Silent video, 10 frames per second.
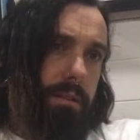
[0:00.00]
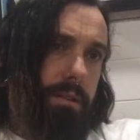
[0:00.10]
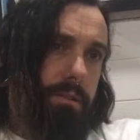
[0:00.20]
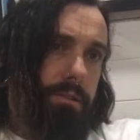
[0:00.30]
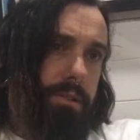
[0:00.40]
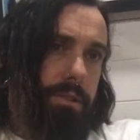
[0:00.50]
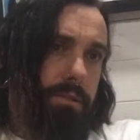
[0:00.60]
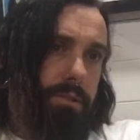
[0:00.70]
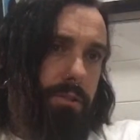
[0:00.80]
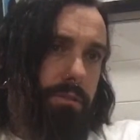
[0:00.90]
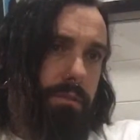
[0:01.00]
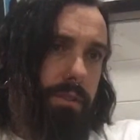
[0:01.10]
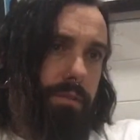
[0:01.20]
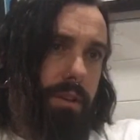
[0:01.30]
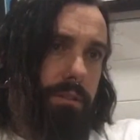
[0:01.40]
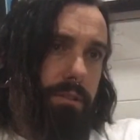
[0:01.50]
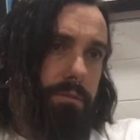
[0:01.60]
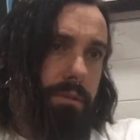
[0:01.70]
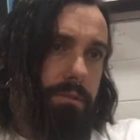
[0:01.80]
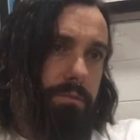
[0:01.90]
You should do a tour of your van, looks
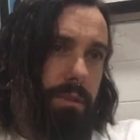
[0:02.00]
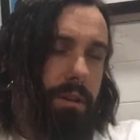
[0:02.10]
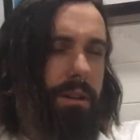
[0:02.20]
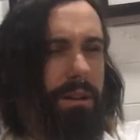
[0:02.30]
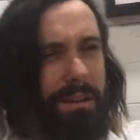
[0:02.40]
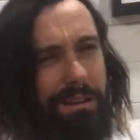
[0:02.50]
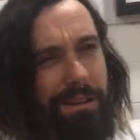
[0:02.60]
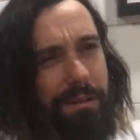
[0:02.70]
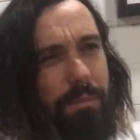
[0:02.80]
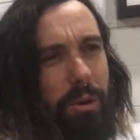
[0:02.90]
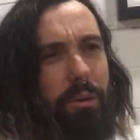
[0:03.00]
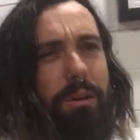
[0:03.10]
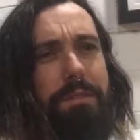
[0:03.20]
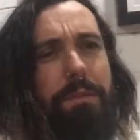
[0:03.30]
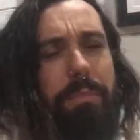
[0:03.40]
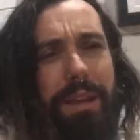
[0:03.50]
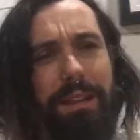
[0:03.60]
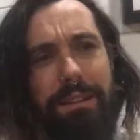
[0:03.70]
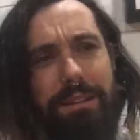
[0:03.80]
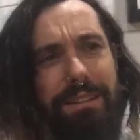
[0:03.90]
well smart. Paul, where have you
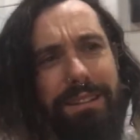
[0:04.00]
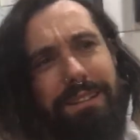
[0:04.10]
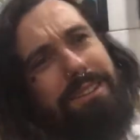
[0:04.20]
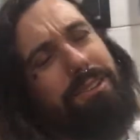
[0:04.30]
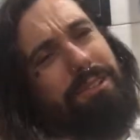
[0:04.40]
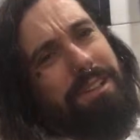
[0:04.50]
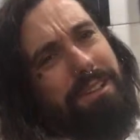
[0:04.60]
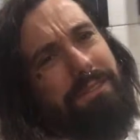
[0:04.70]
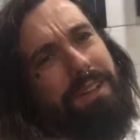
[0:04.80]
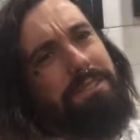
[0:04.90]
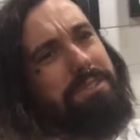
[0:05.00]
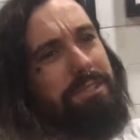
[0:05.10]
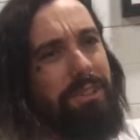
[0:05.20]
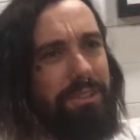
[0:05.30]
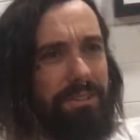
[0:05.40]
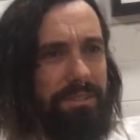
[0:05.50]
been? Go look at the van tour.